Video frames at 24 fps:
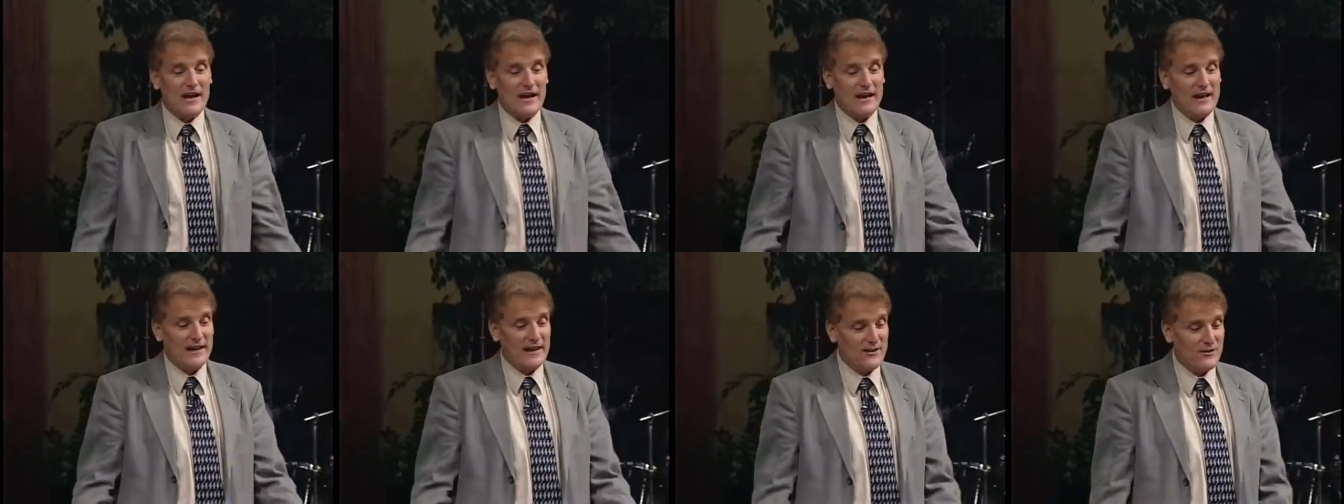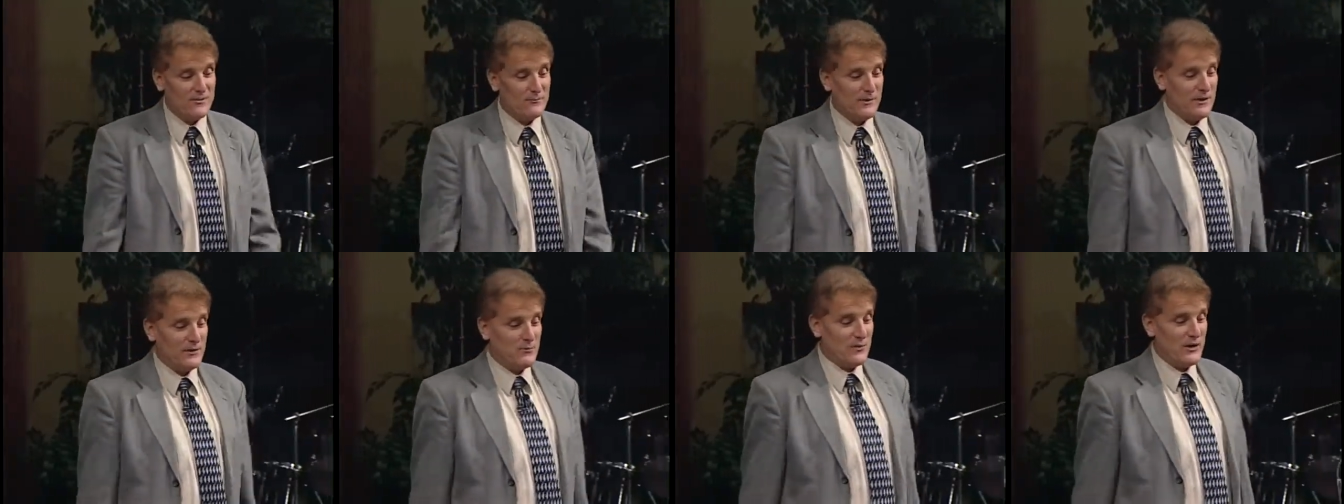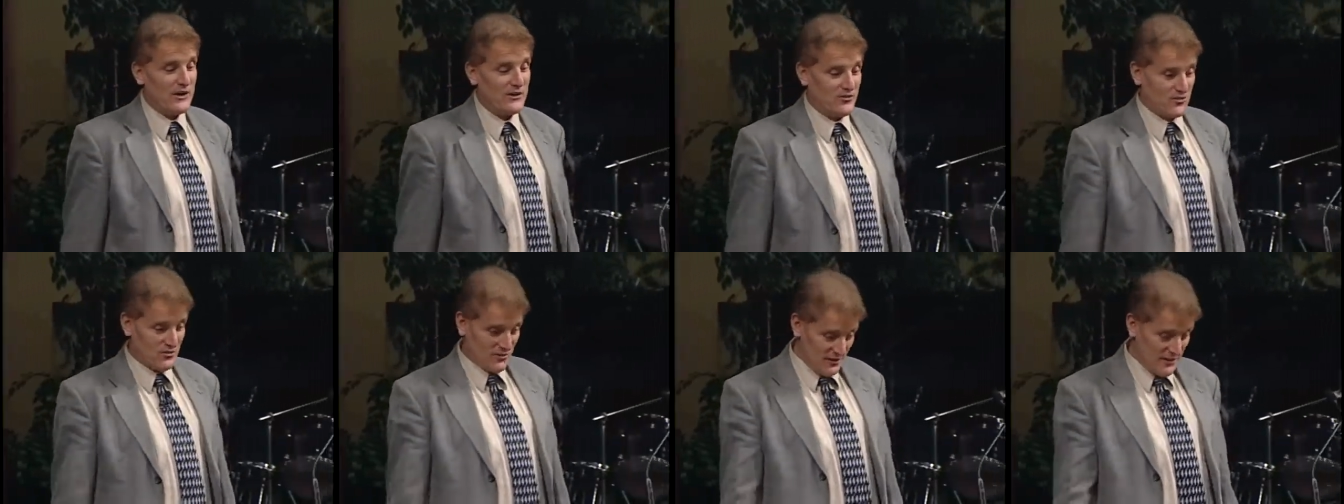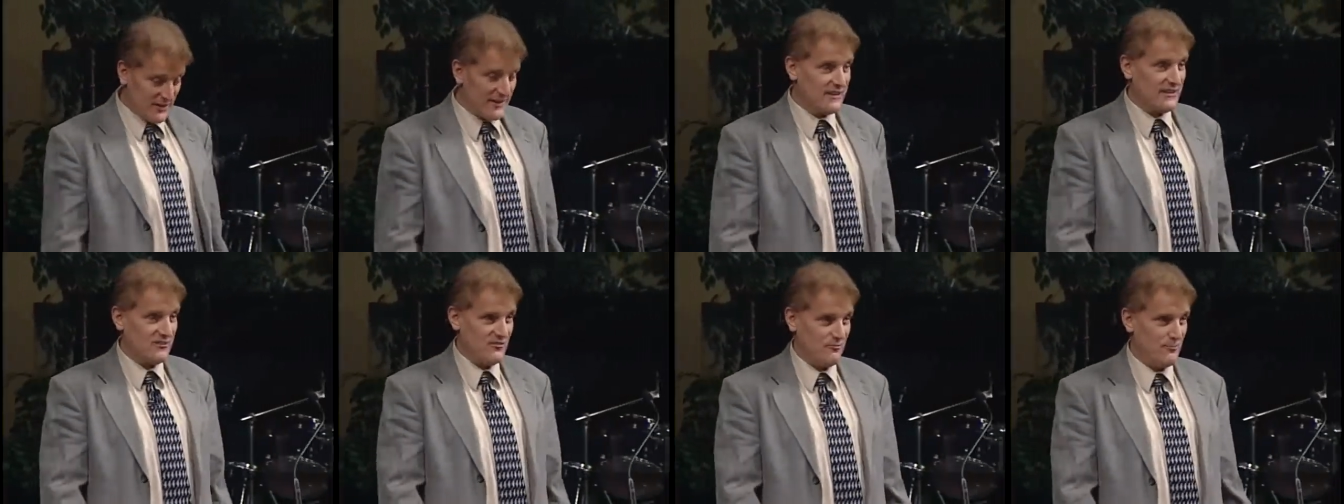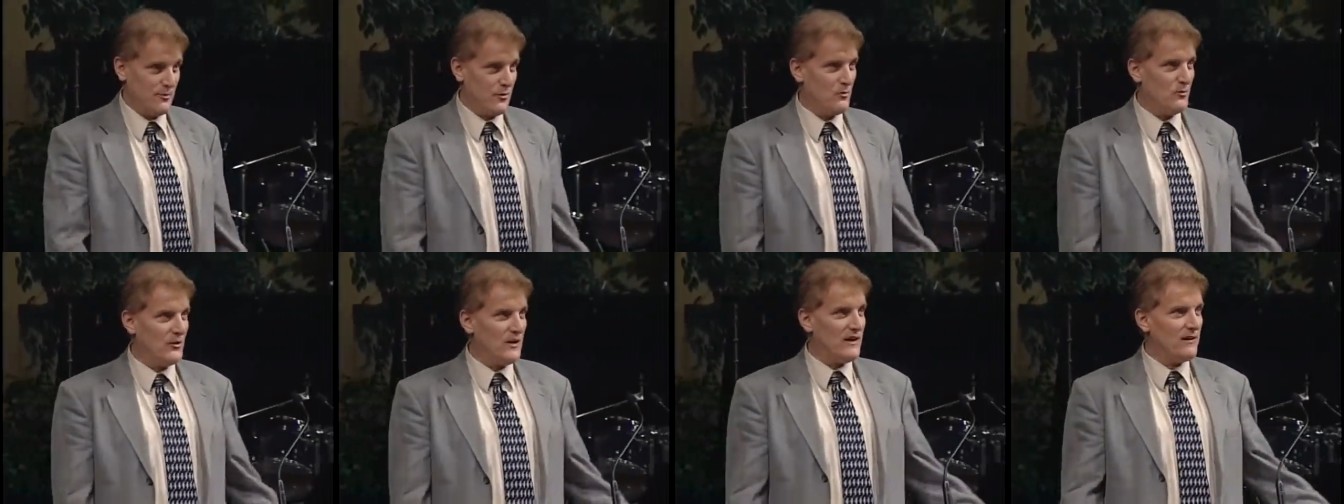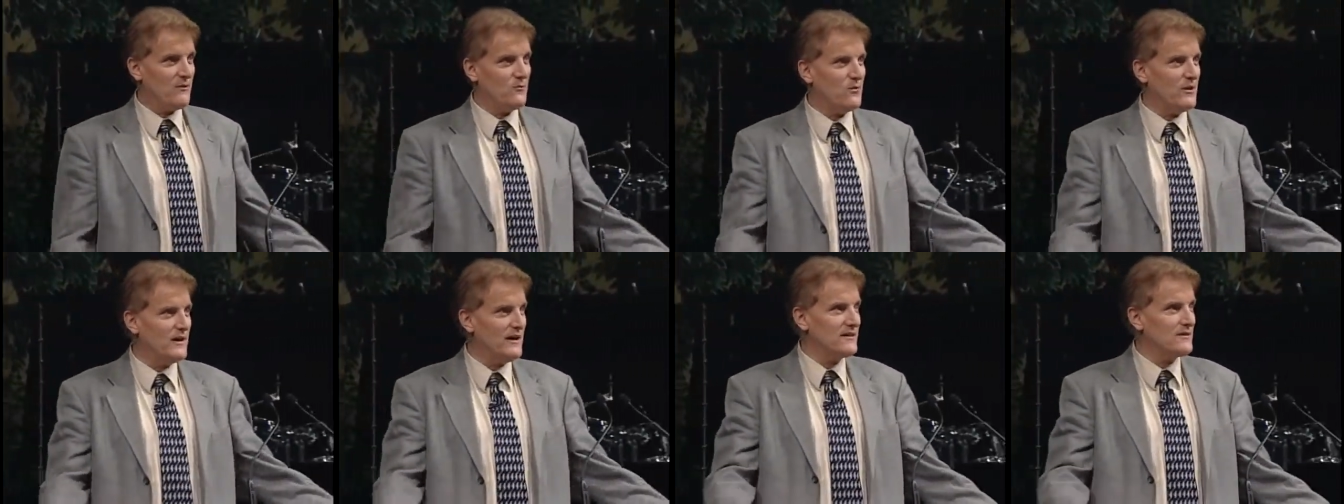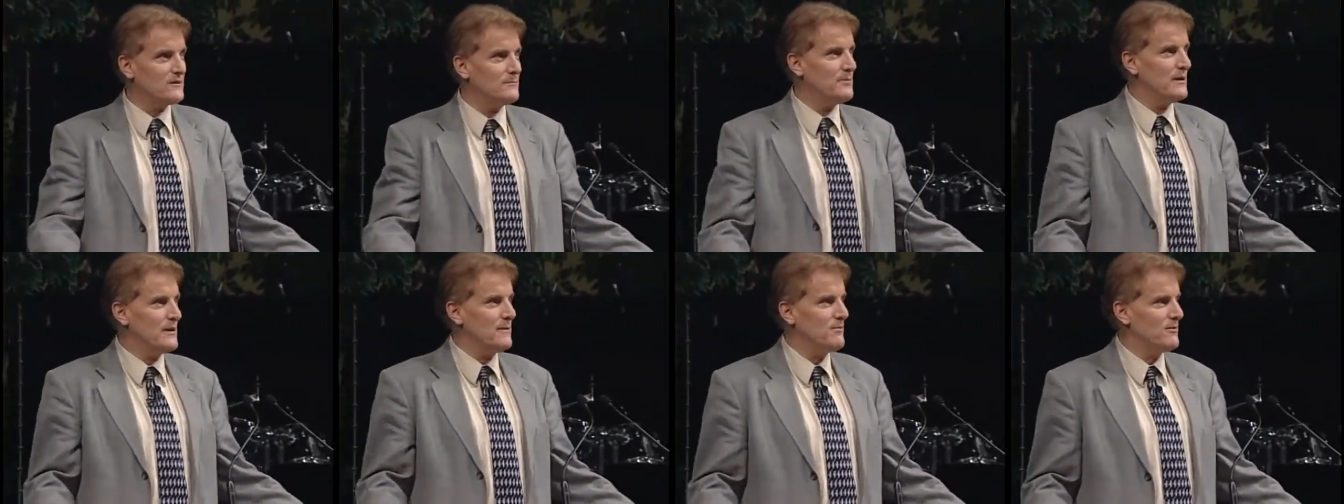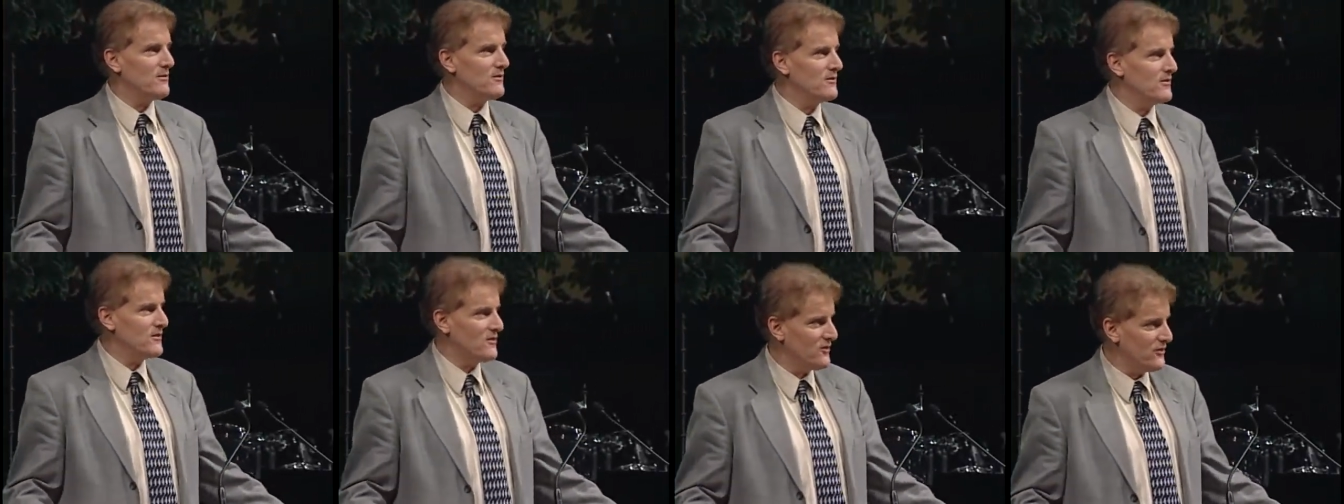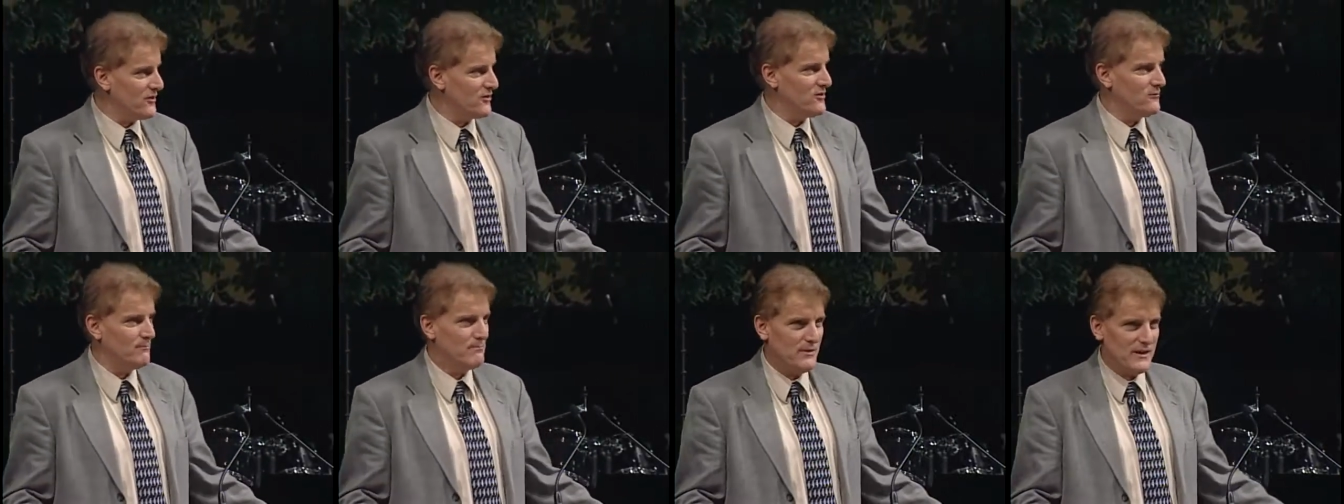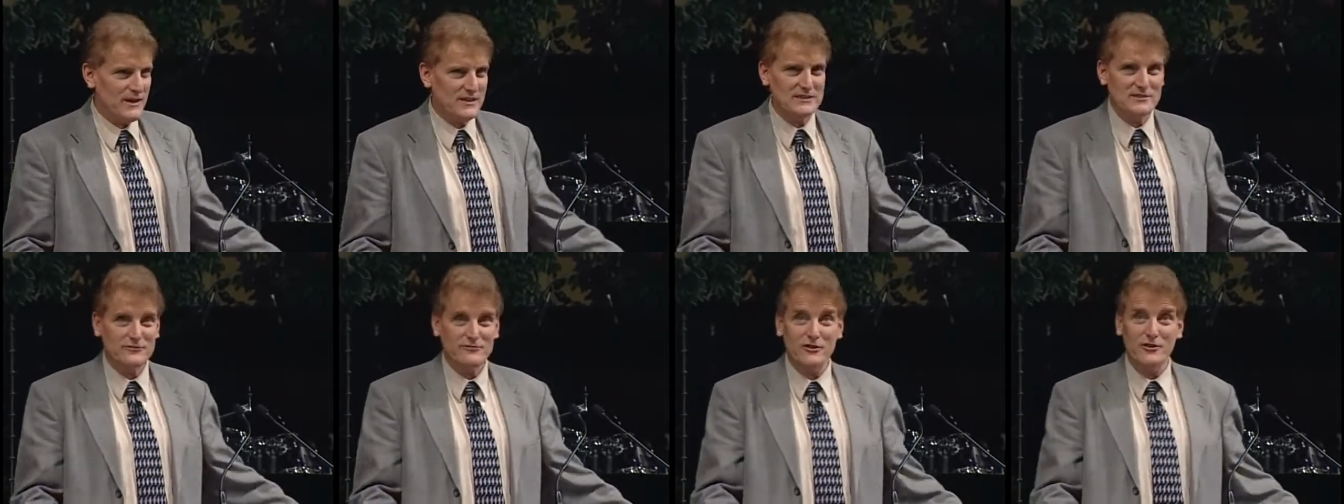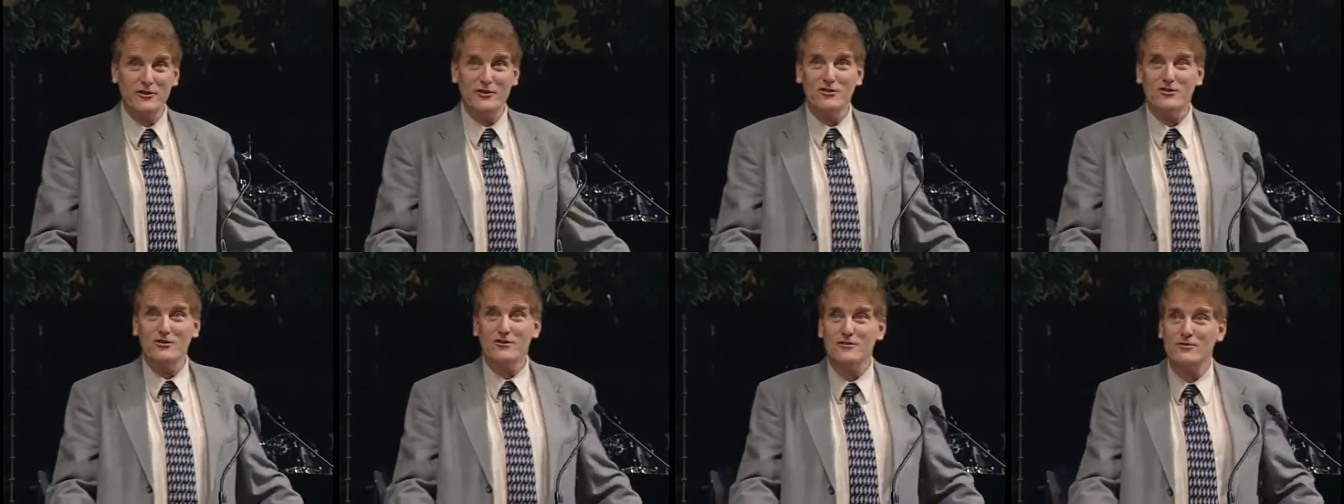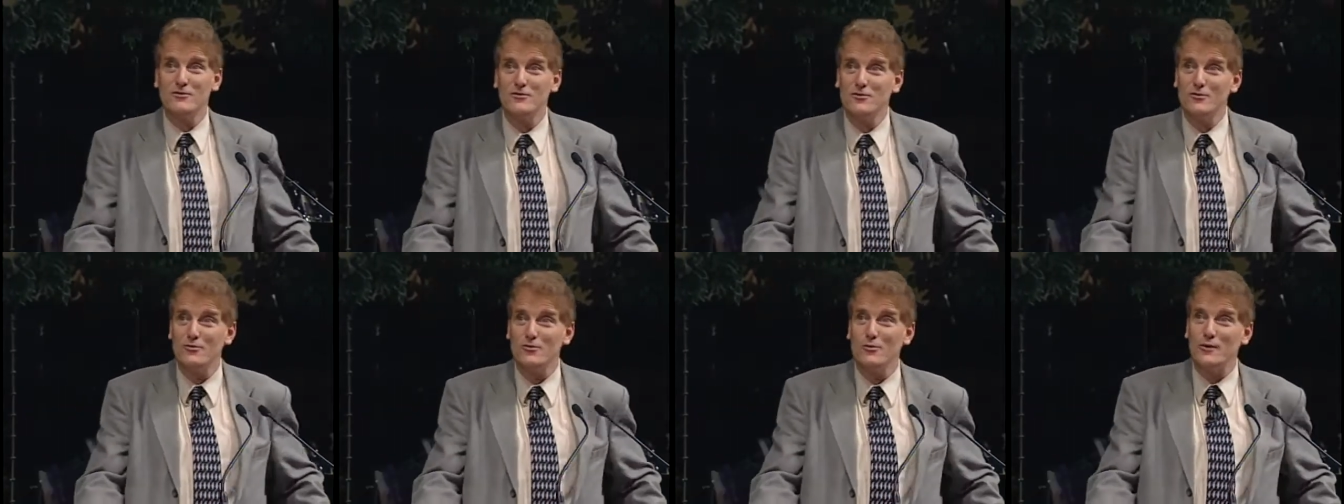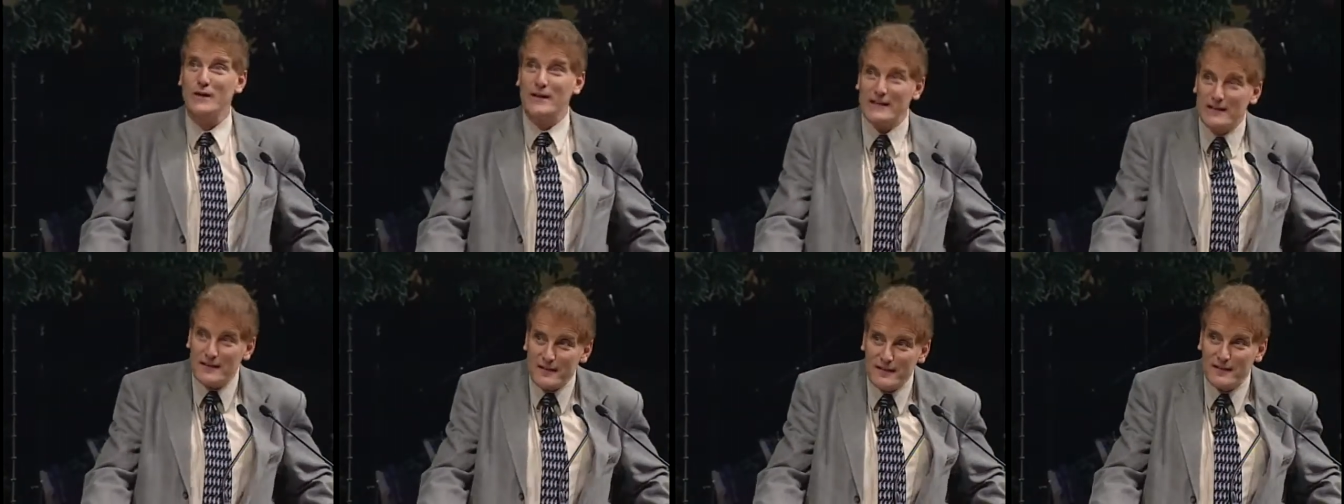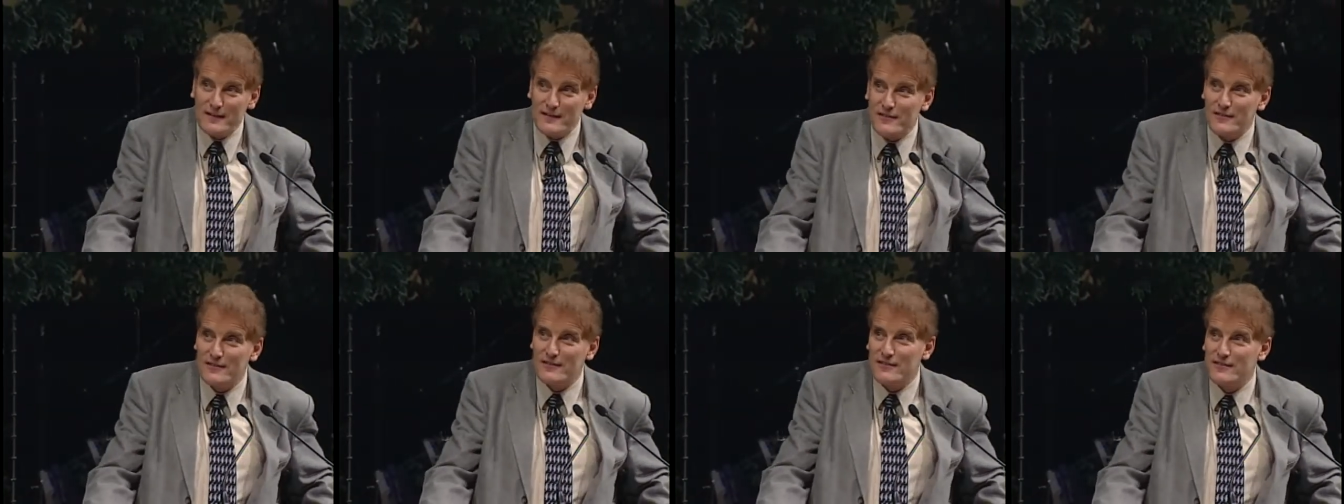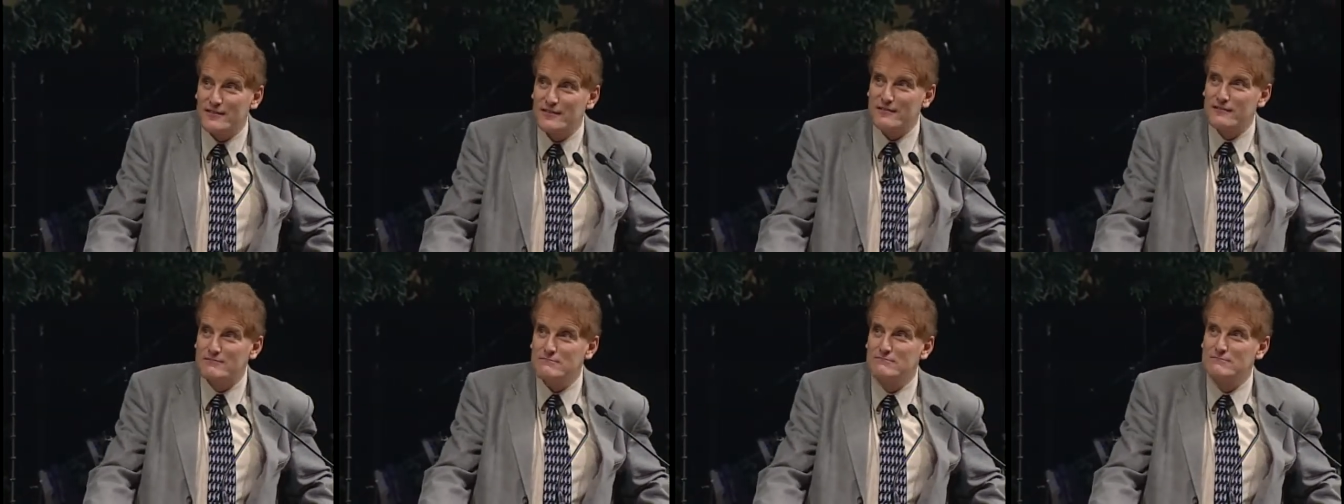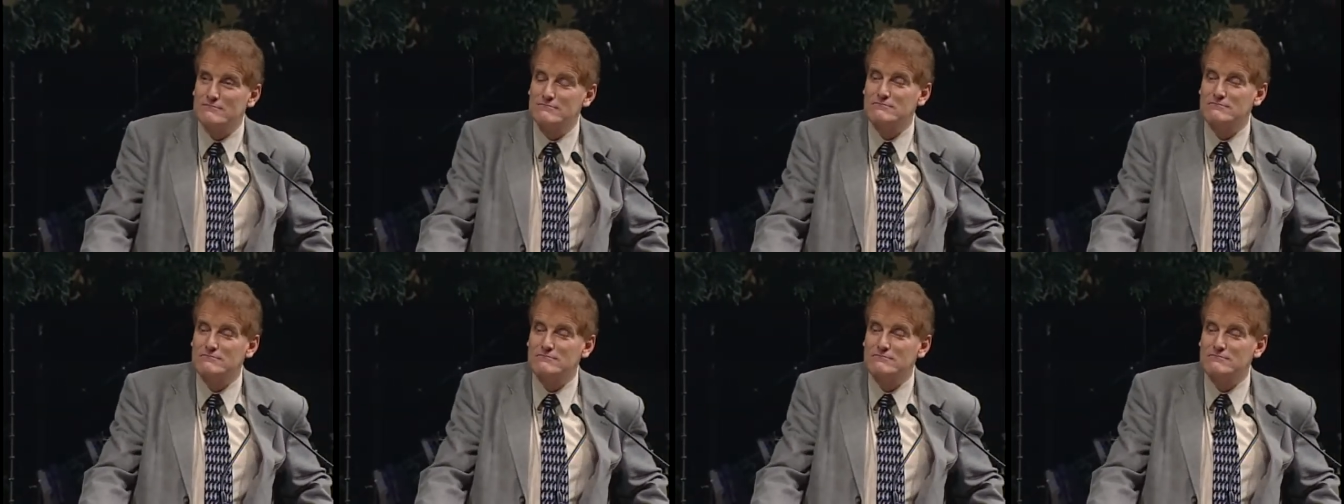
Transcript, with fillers: And I don't mean where do you live, but where, where do people know you best for your weakness?